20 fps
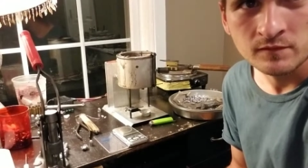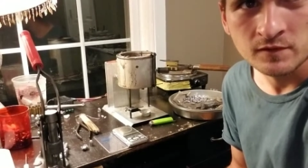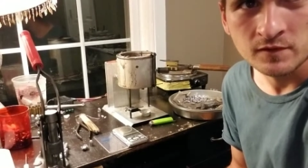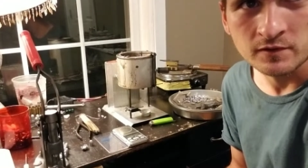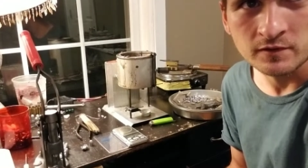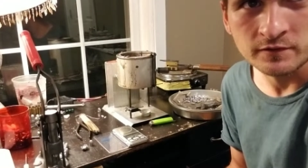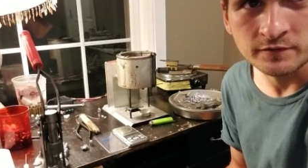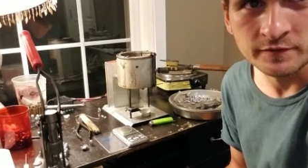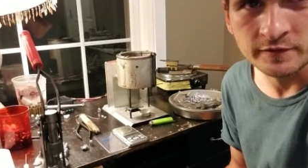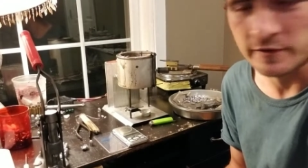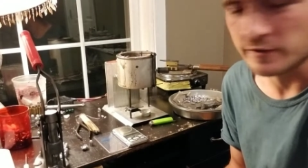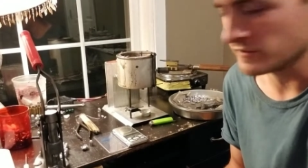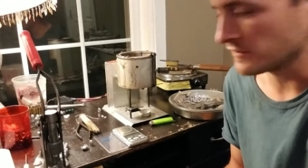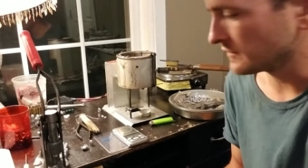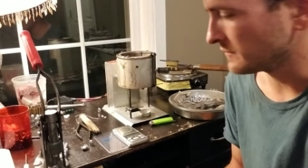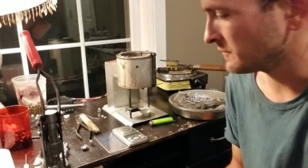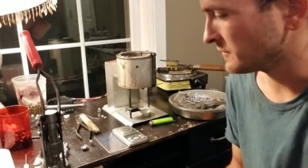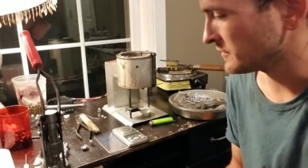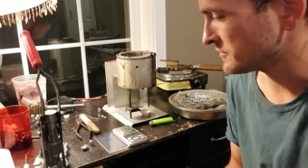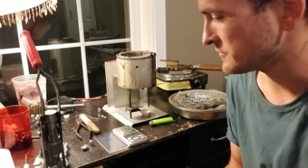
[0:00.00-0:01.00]
Oh, I figured
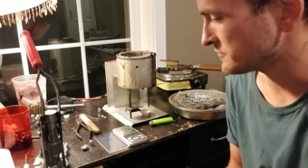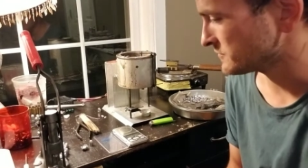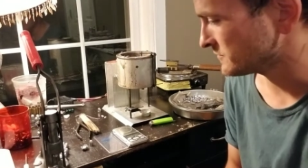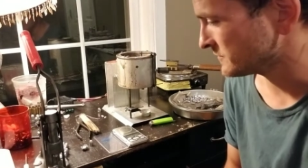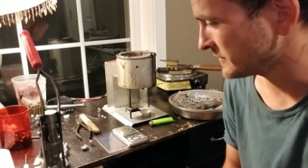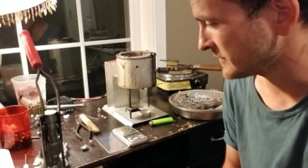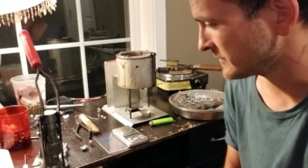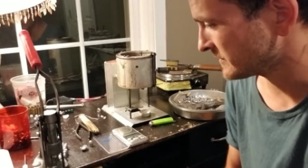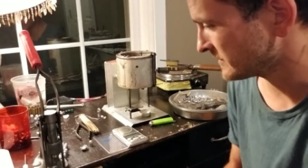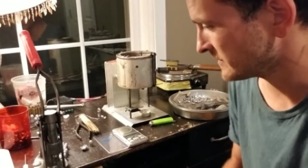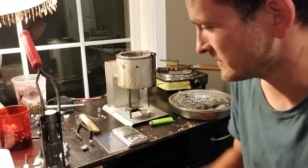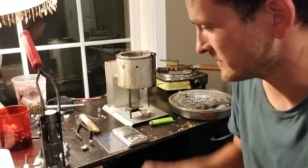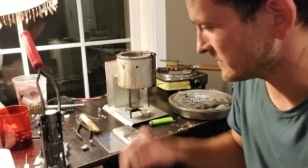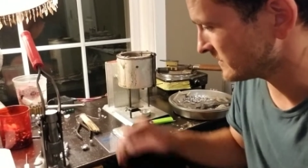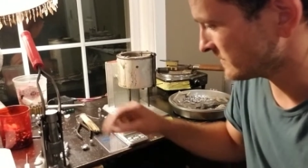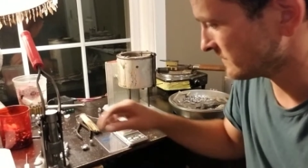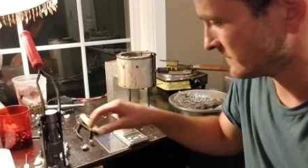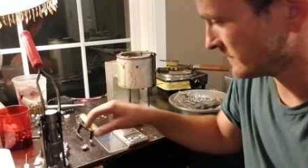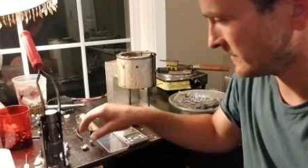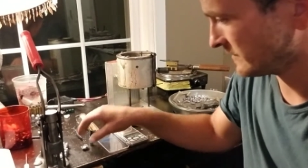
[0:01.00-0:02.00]
I might as well make the
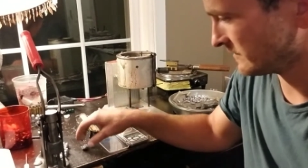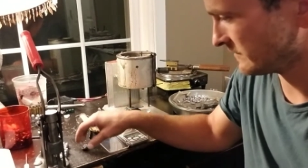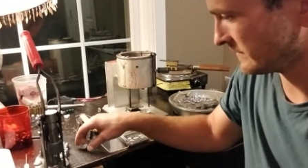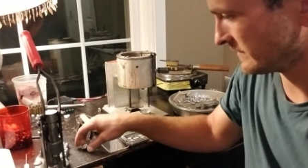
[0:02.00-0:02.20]
uh, video